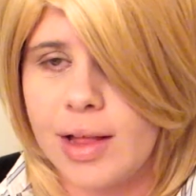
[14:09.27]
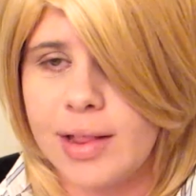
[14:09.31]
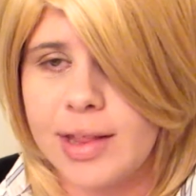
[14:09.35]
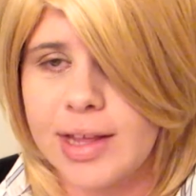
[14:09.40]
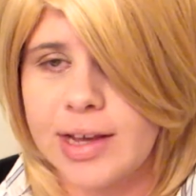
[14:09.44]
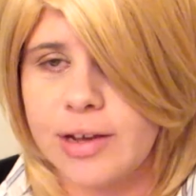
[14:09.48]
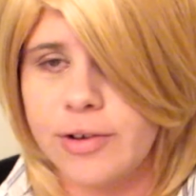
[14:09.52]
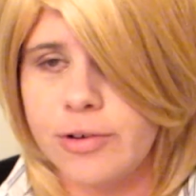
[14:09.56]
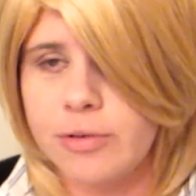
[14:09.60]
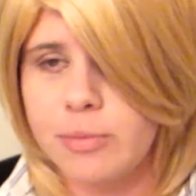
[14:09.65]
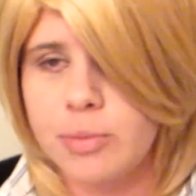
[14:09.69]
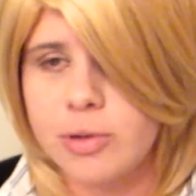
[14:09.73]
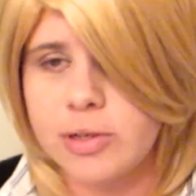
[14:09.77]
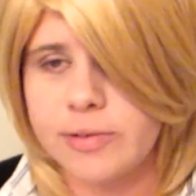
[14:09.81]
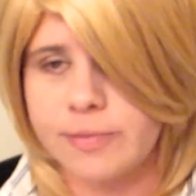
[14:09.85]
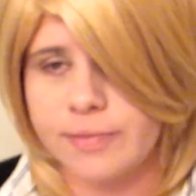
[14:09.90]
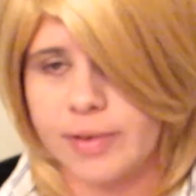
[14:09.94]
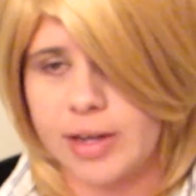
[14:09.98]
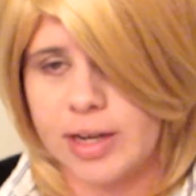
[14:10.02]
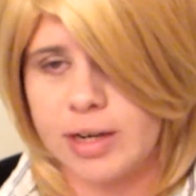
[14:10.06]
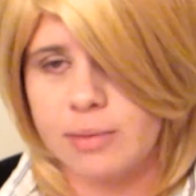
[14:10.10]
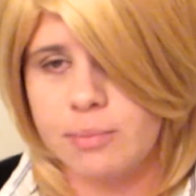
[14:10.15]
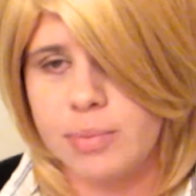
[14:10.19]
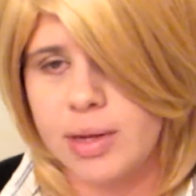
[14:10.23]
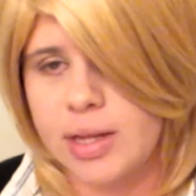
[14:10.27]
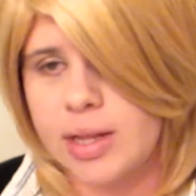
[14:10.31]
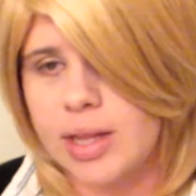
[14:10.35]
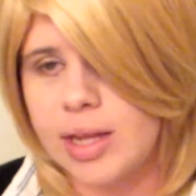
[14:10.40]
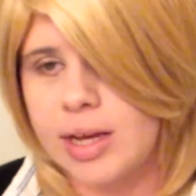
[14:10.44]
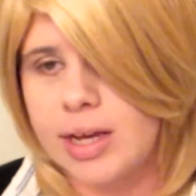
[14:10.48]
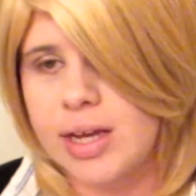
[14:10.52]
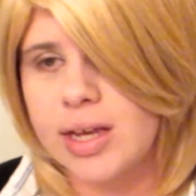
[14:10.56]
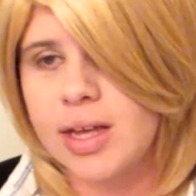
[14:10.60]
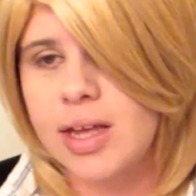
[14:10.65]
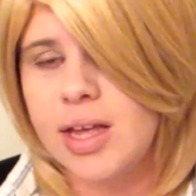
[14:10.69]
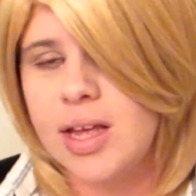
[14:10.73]
Like Uber's fine, but
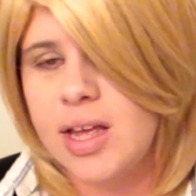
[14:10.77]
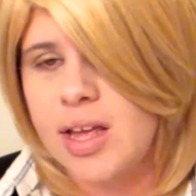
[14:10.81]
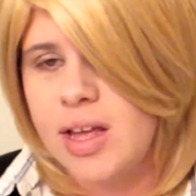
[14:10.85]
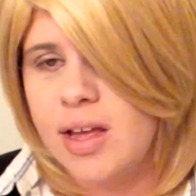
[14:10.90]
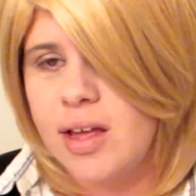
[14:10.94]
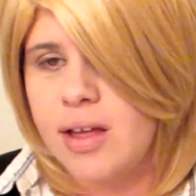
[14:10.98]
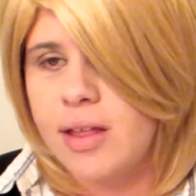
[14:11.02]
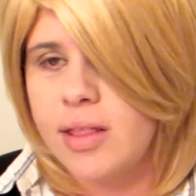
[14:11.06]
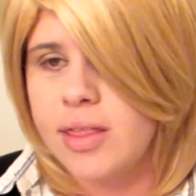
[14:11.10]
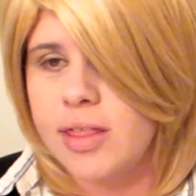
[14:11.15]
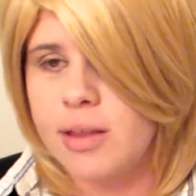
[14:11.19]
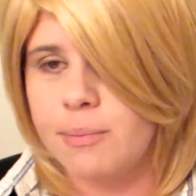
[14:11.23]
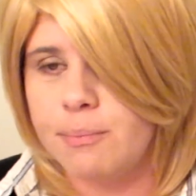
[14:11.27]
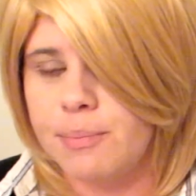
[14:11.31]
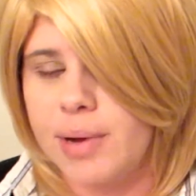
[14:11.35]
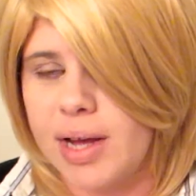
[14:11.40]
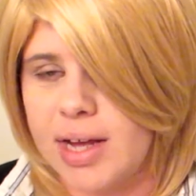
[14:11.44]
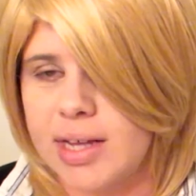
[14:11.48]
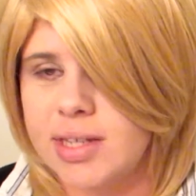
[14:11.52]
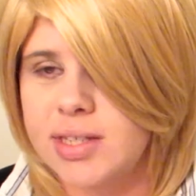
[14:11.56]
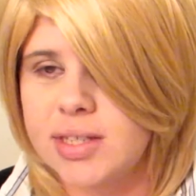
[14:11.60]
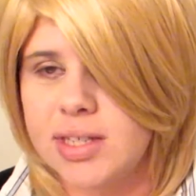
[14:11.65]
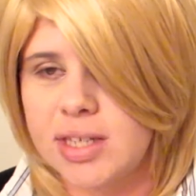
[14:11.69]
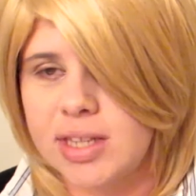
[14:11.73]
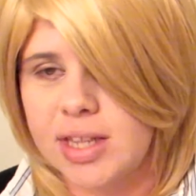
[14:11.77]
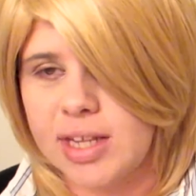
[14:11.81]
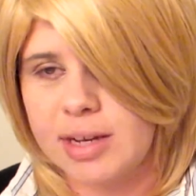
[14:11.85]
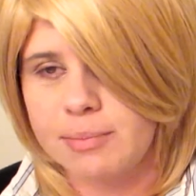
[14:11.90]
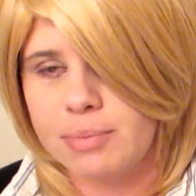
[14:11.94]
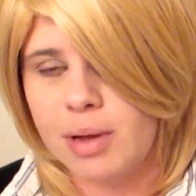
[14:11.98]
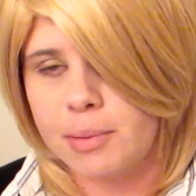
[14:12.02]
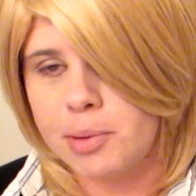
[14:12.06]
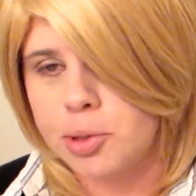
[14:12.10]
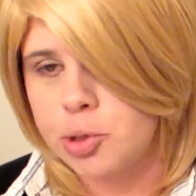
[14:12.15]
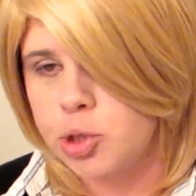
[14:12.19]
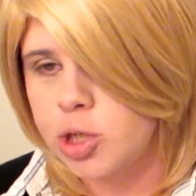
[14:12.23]
like the bus and like
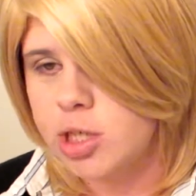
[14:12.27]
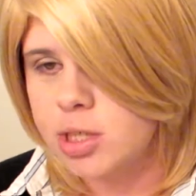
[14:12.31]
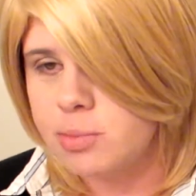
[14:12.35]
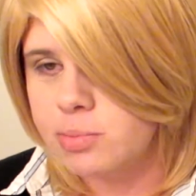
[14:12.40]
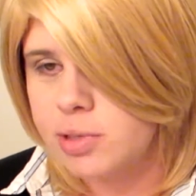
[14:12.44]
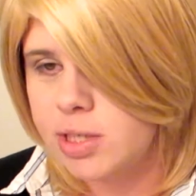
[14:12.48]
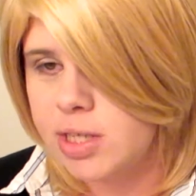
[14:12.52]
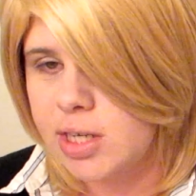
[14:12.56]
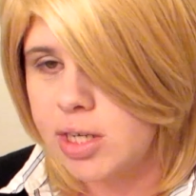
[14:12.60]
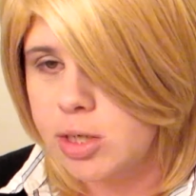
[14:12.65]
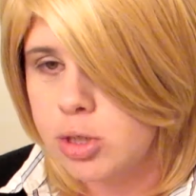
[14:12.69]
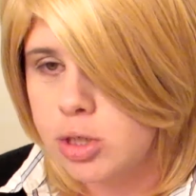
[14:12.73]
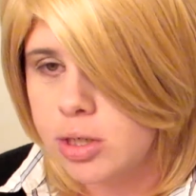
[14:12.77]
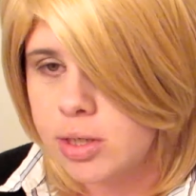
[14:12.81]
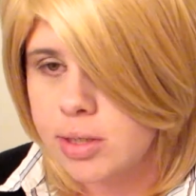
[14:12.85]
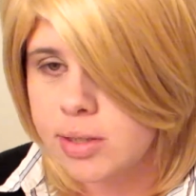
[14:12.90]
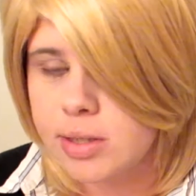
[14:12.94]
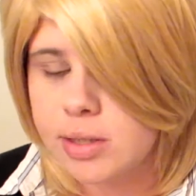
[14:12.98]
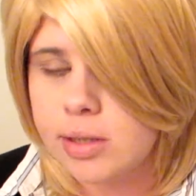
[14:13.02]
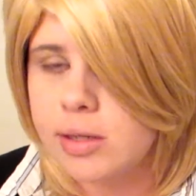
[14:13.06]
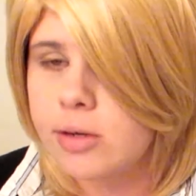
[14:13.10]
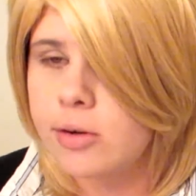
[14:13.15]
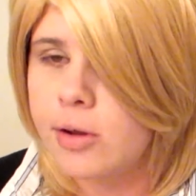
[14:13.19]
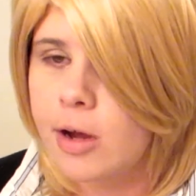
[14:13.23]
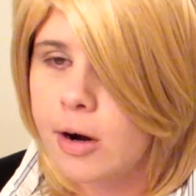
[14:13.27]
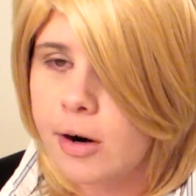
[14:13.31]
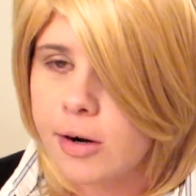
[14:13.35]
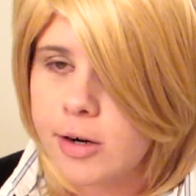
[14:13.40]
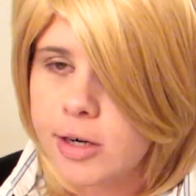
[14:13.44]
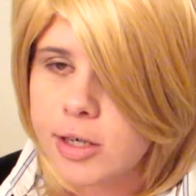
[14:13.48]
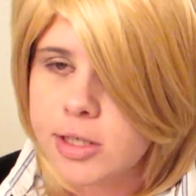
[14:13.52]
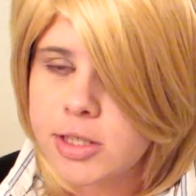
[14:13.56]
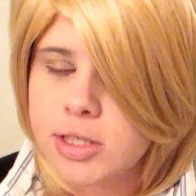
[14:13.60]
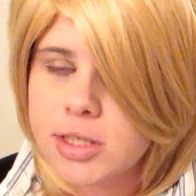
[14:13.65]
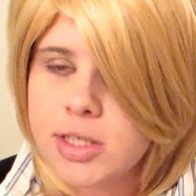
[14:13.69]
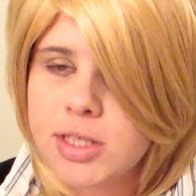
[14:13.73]
public transportation is a little
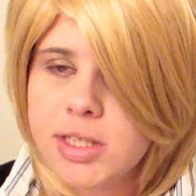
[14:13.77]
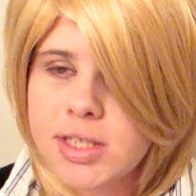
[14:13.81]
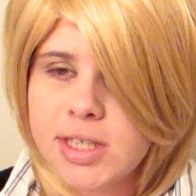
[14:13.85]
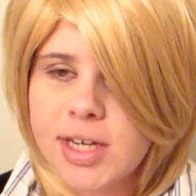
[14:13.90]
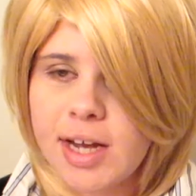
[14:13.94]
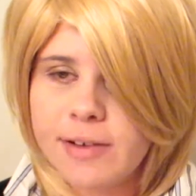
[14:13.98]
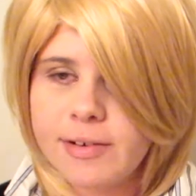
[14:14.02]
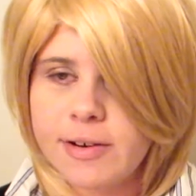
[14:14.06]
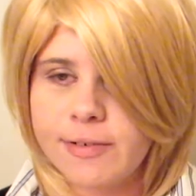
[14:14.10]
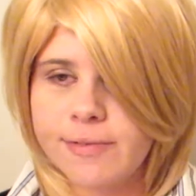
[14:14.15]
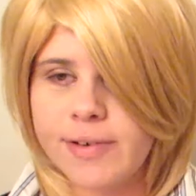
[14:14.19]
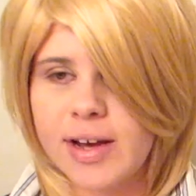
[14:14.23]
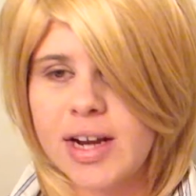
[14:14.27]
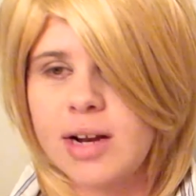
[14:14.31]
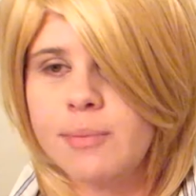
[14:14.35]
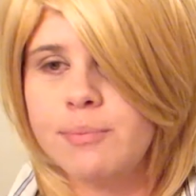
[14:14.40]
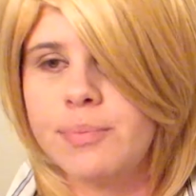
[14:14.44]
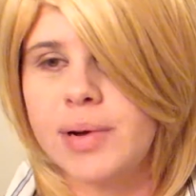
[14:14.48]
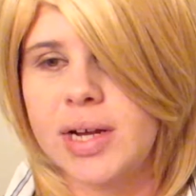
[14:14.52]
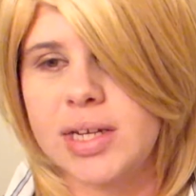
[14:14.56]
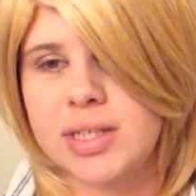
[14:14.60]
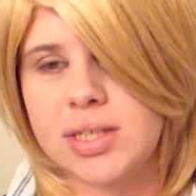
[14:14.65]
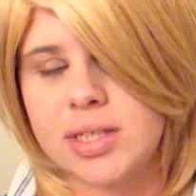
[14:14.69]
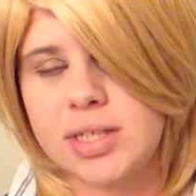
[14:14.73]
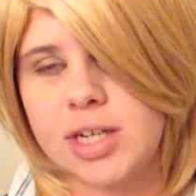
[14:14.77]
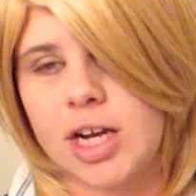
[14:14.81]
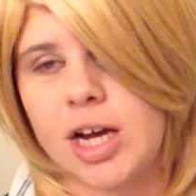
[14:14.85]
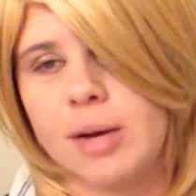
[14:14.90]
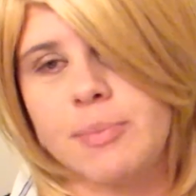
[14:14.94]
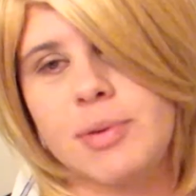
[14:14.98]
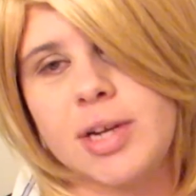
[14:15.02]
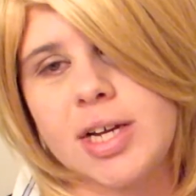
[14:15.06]
harder just because you have to find a bus stop.